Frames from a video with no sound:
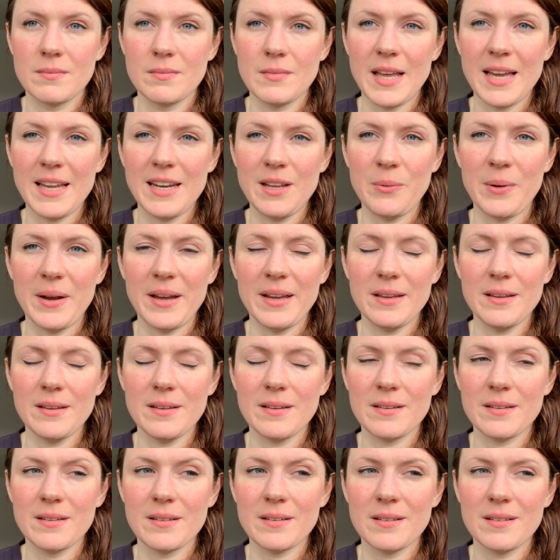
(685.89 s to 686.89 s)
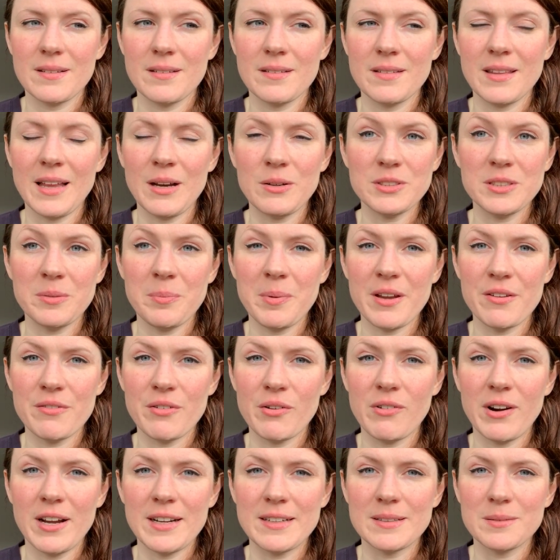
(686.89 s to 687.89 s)
Anyway, that was a bit of a
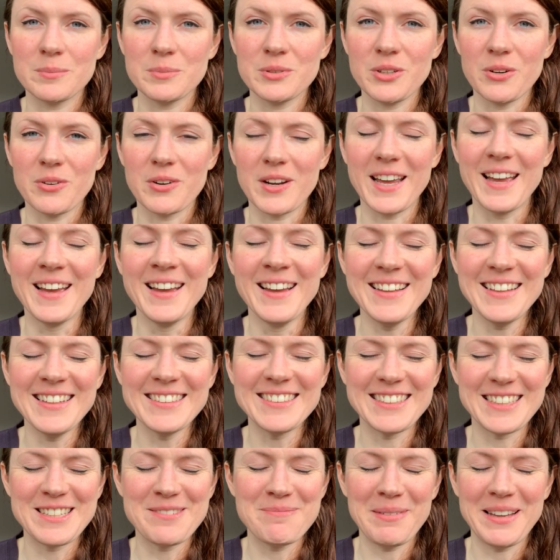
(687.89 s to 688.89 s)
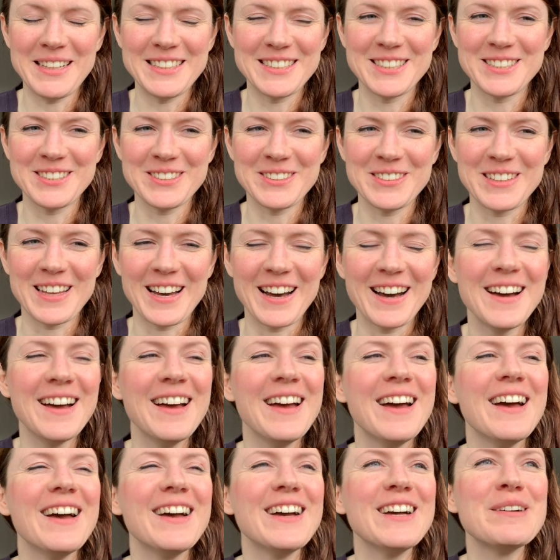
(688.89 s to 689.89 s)
rant, I'm sorry. I didn't mean to do that,
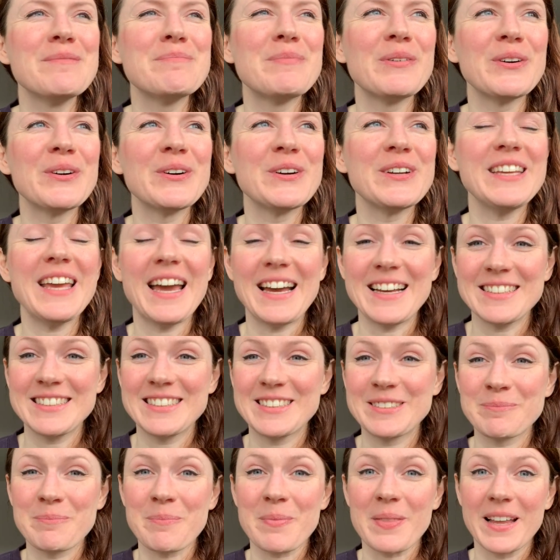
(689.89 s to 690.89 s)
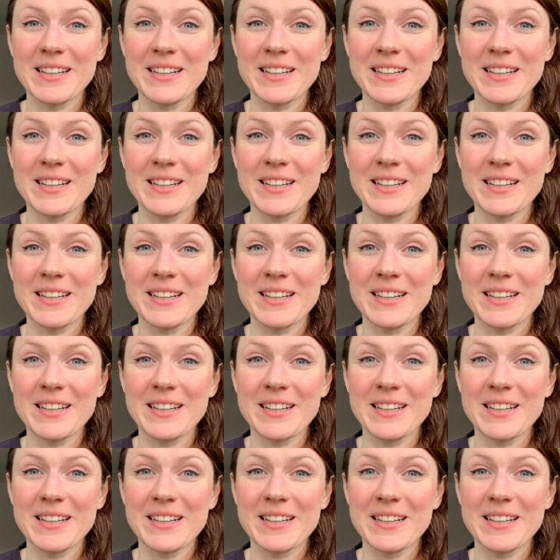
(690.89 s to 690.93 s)
but yes.